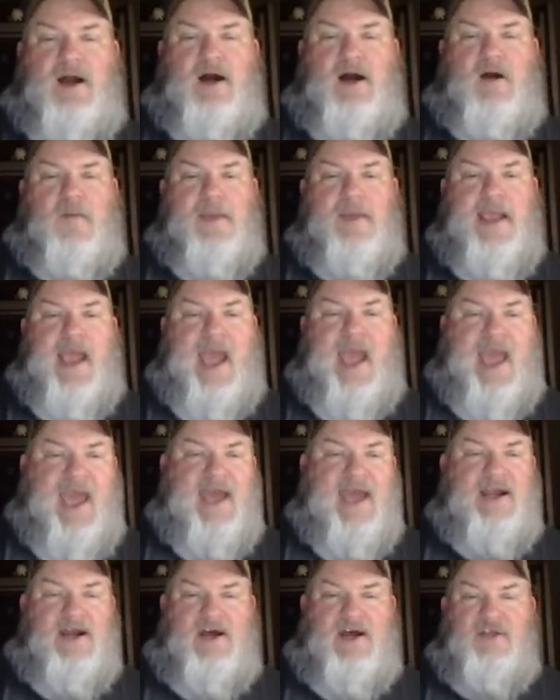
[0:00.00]
We
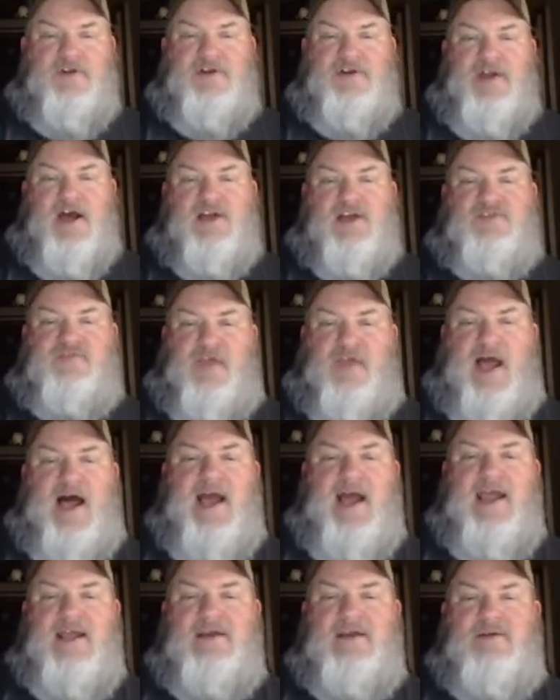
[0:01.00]
had other ducks
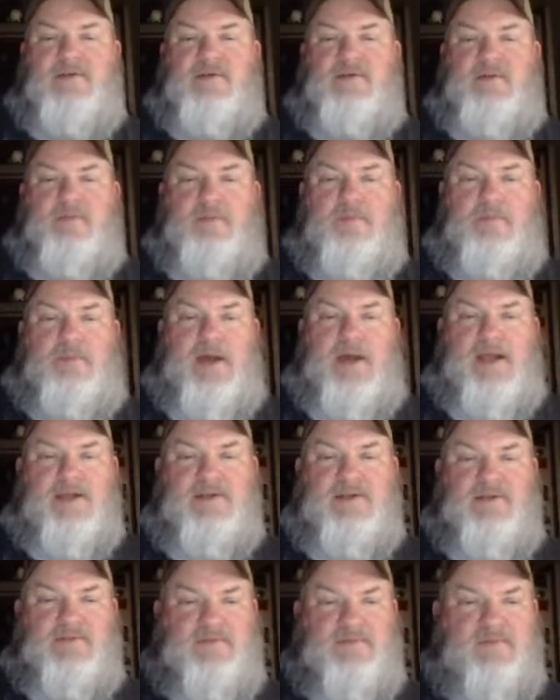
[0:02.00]
flying, but
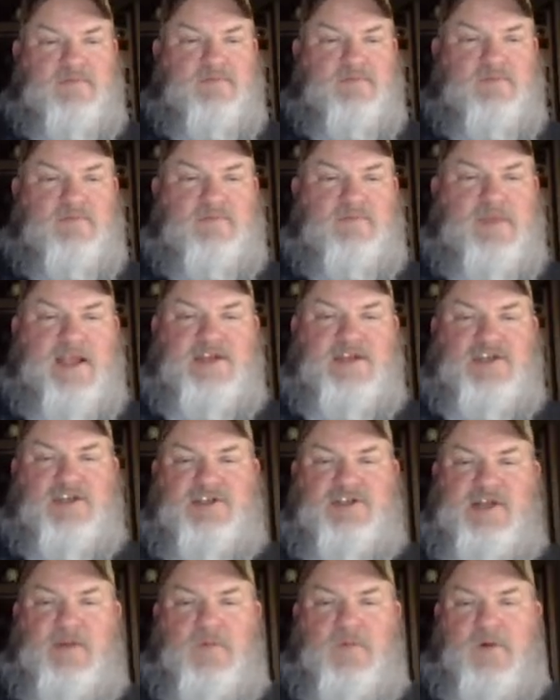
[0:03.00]
they just
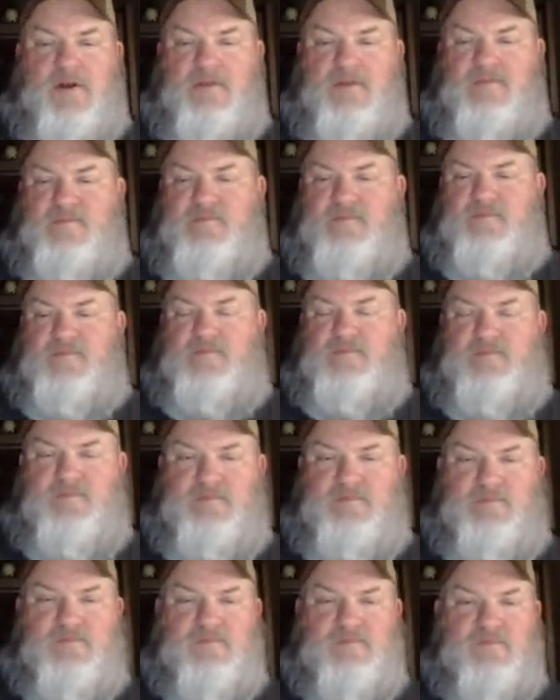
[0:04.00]
didn't want
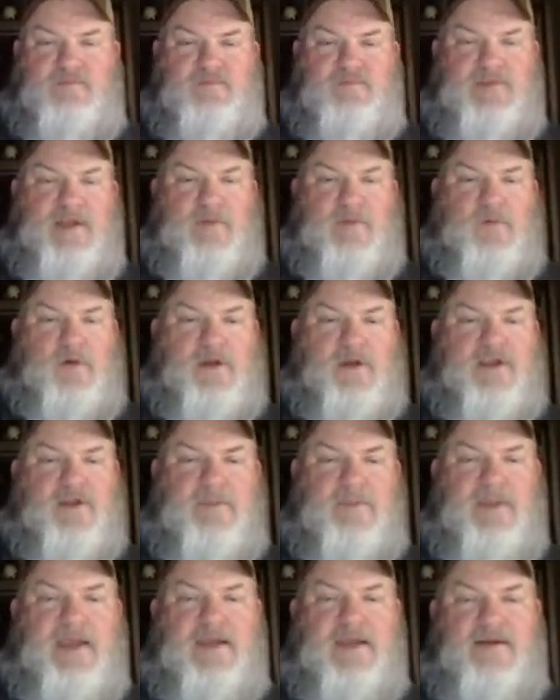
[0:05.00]
to
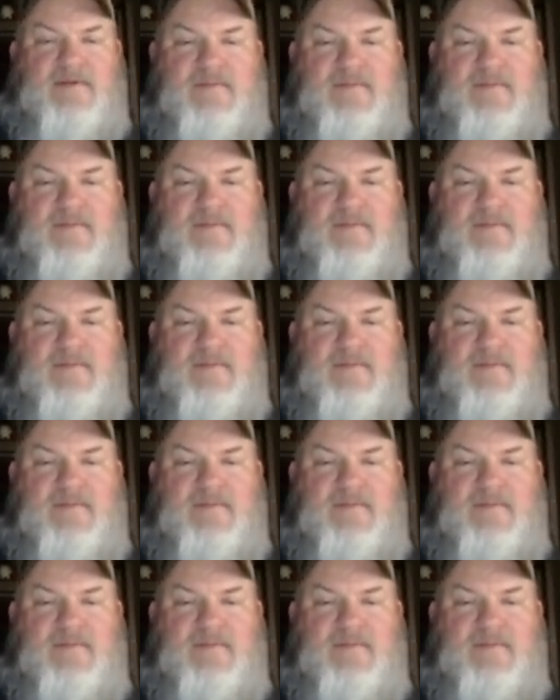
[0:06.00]
commit.